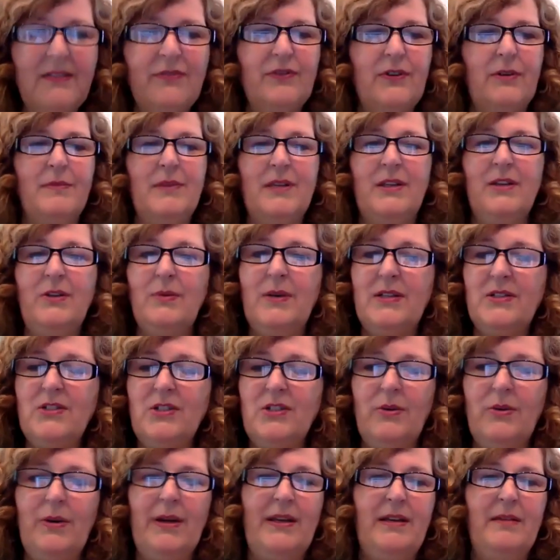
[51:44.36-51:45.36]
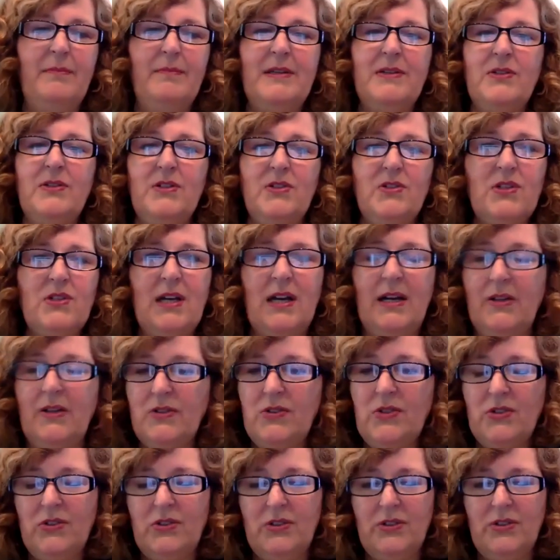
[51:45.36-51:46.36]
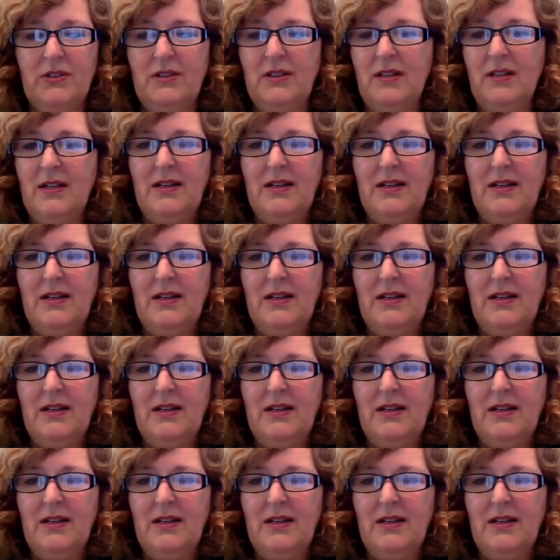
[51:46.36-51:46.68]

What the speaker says: from the U.S. U.A.E. Business Council.